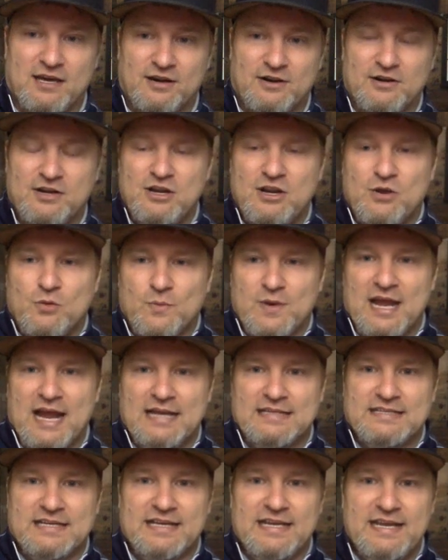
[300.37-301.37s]
Tyler. We
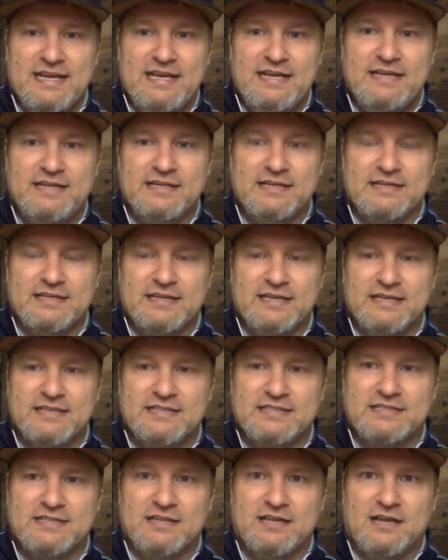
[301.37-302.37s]
had the Heat
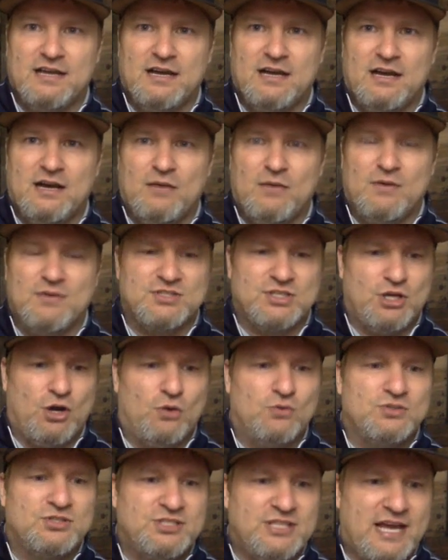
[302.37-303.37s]
against, what was it,
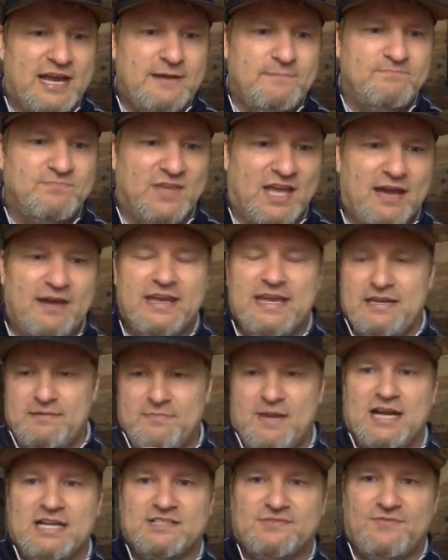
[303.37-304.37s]
Golden State? Yeah, Heat
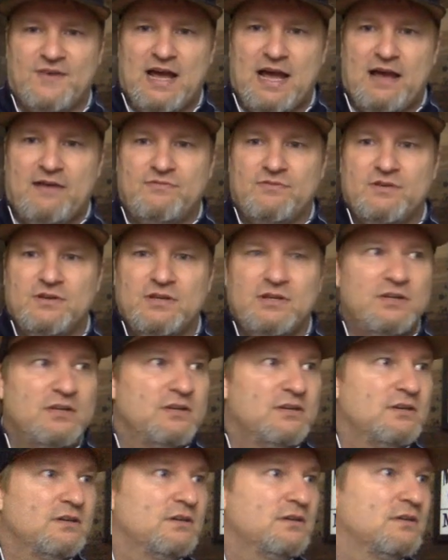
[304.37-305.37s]
-5.
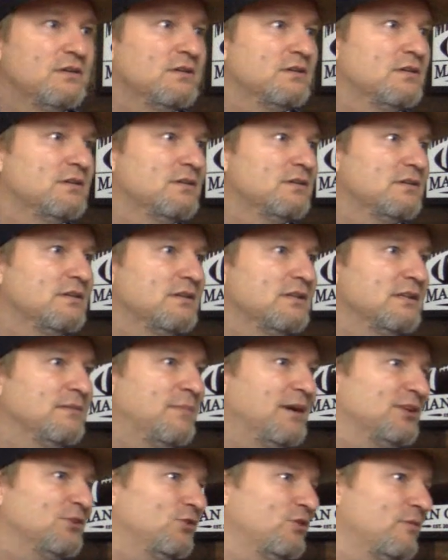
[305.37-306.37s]
Did
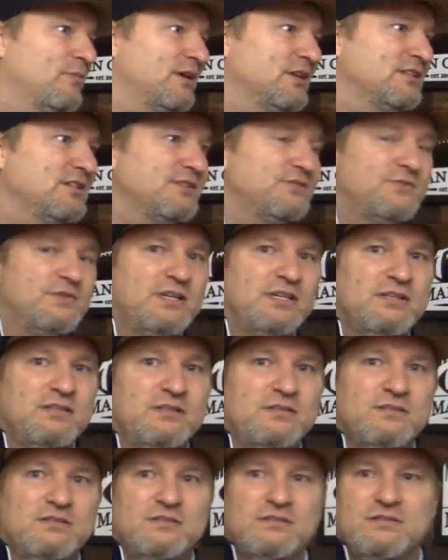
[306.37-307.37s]
my doorbell just ring?
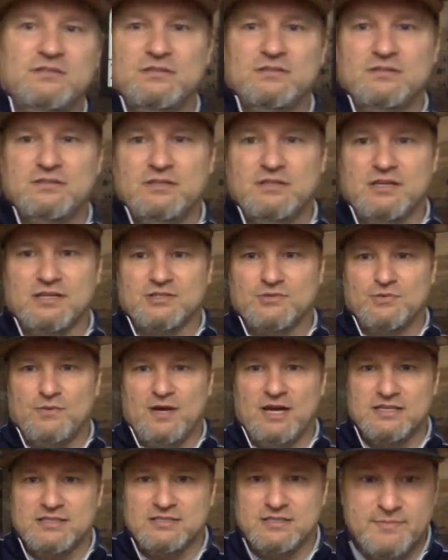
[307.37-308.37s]
Yeah,
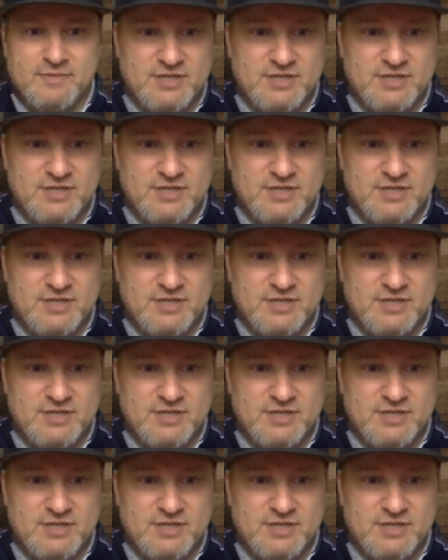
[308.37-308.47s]
twice.